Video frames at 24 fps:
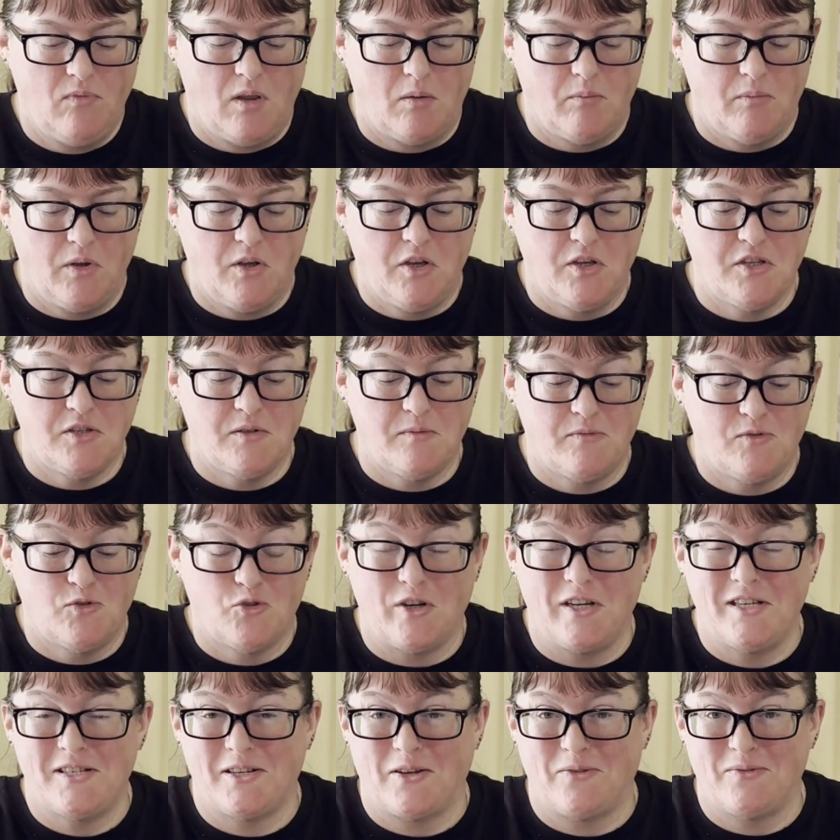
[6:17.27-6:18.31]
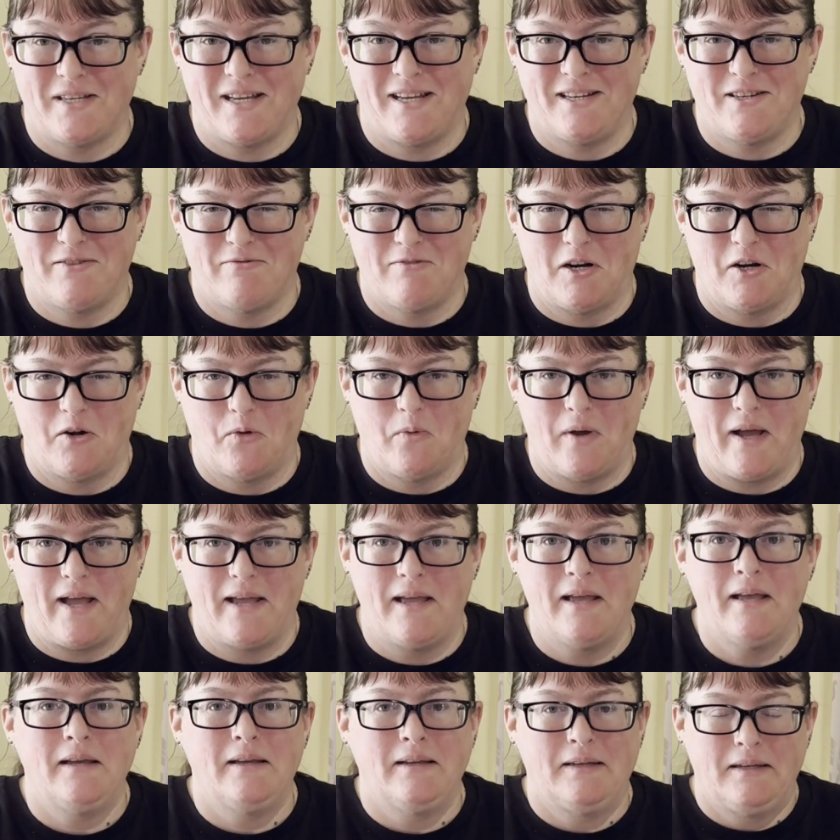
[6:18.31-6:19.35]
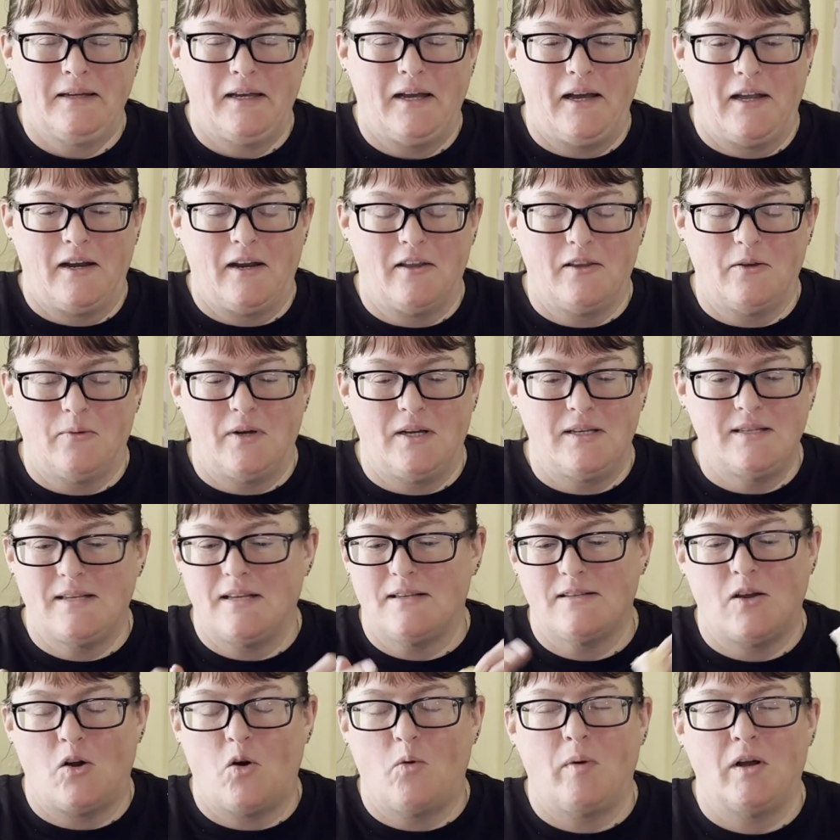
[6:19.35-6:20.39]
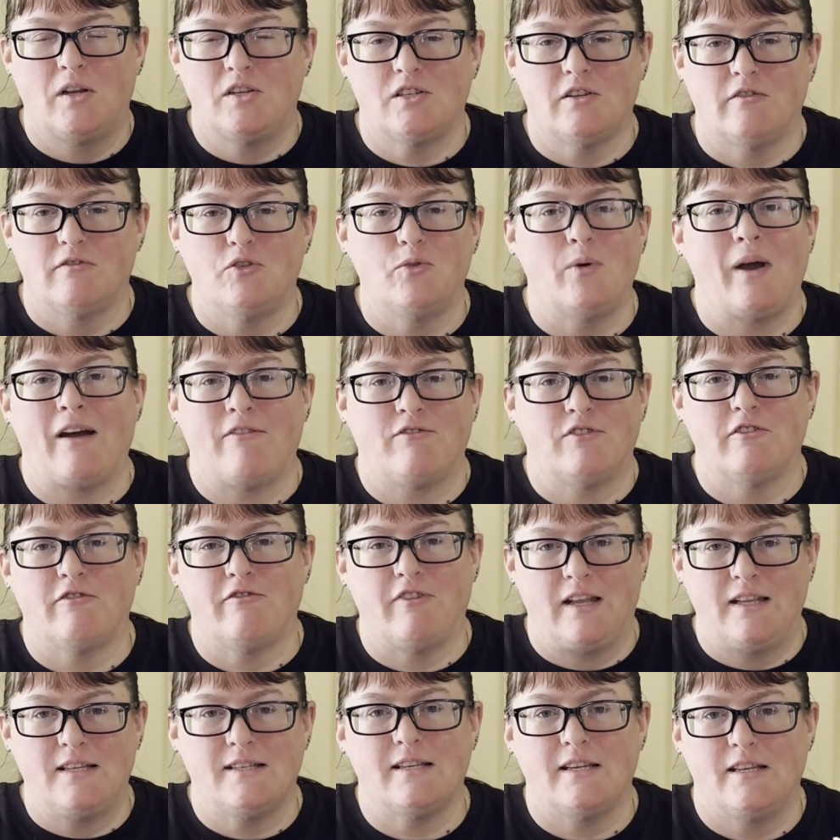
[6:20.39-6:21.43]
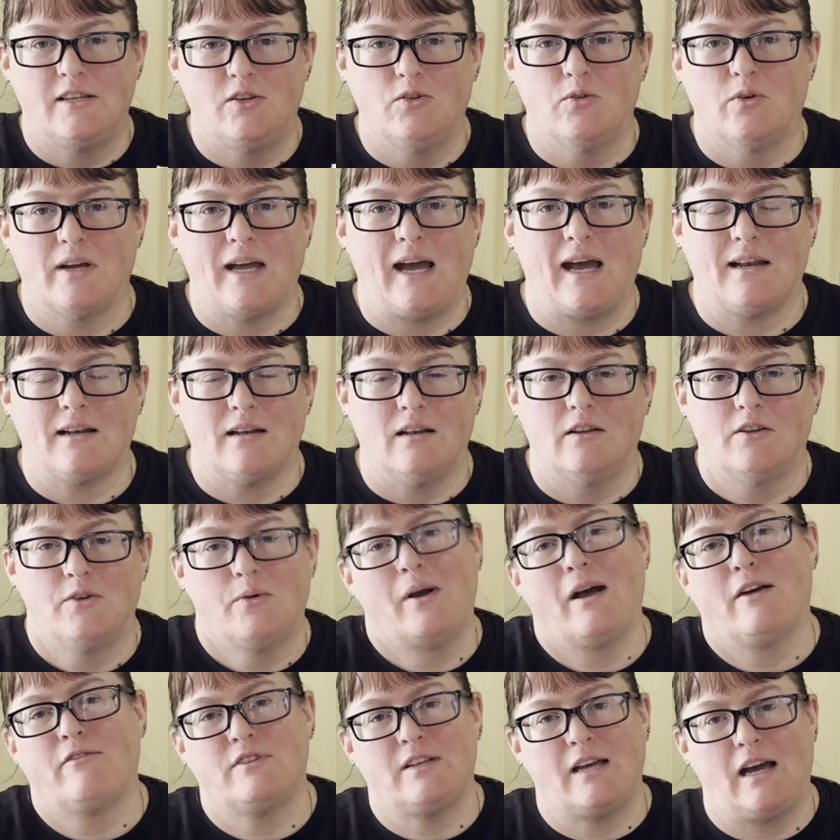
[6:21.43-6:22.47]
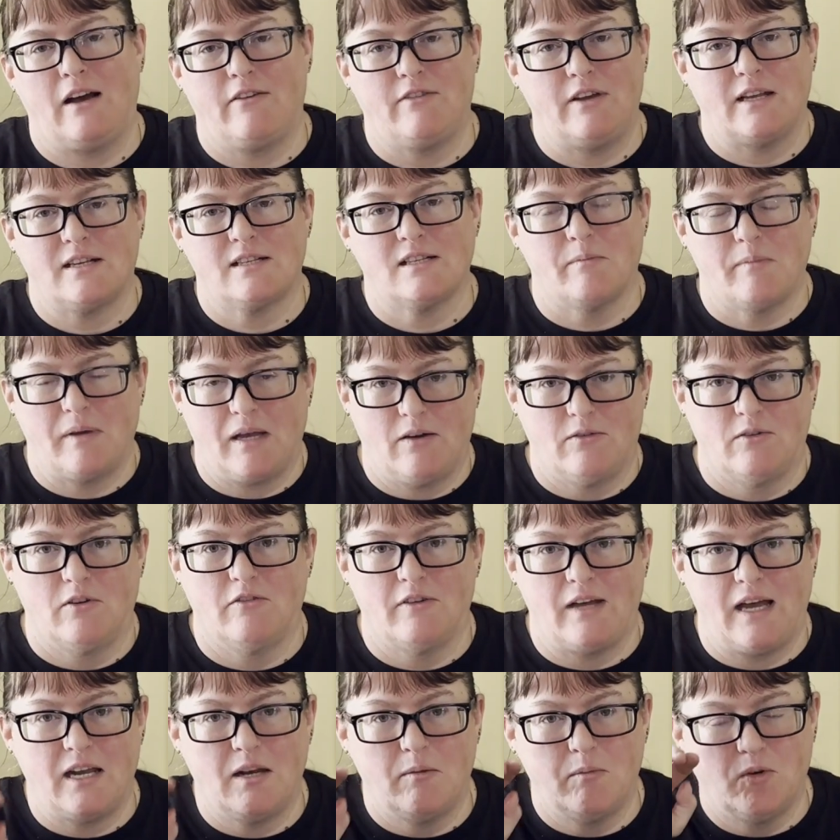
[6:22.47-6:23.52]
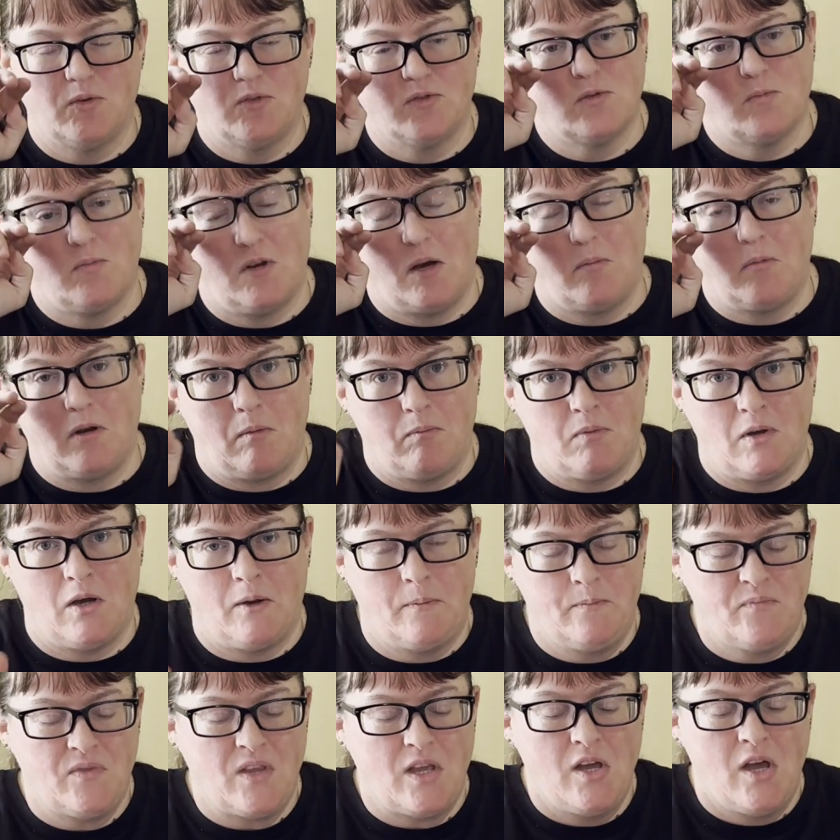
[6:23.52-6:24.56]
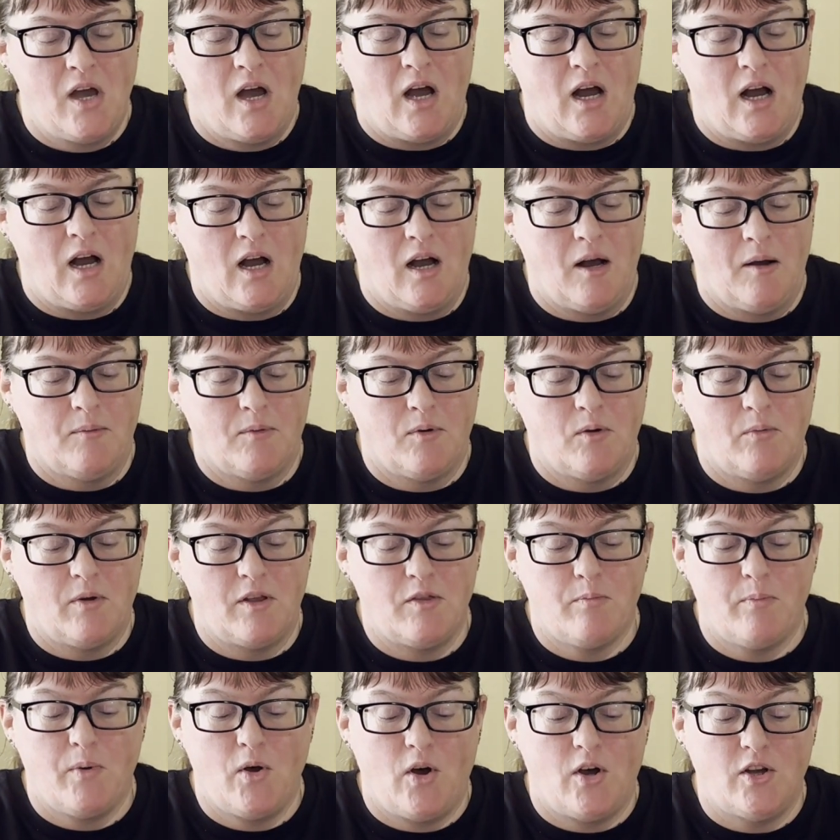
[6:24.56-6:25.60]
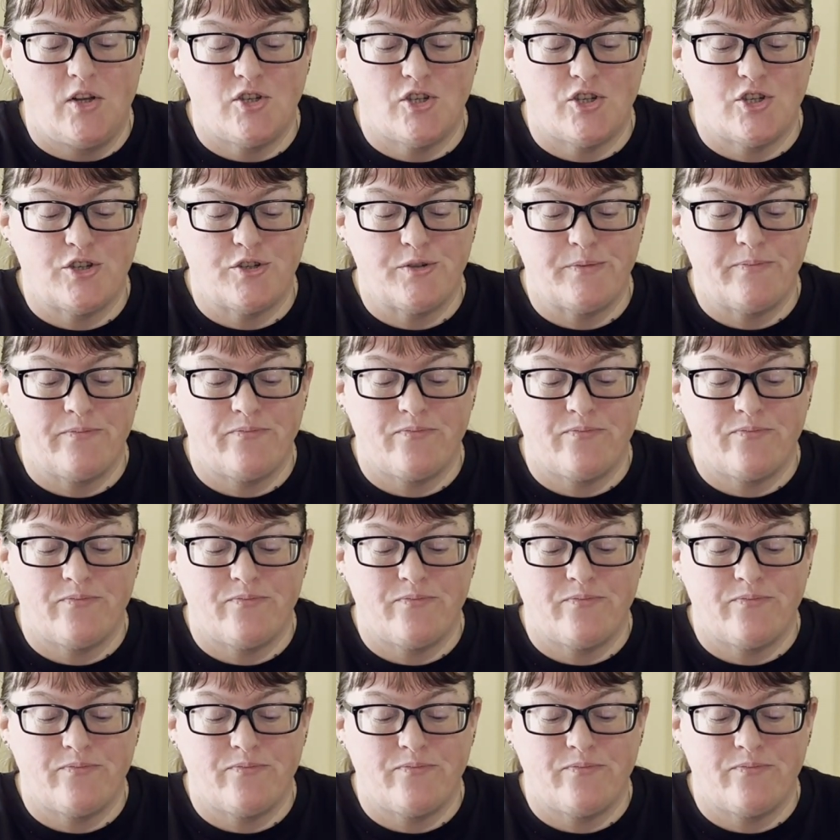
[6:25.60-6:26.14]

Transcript: because trees don't tend to run away, and otherwise there's a whole bunch of, you have to fence in your cattle, you have to have X amount of animals, blah blah blah. With birch,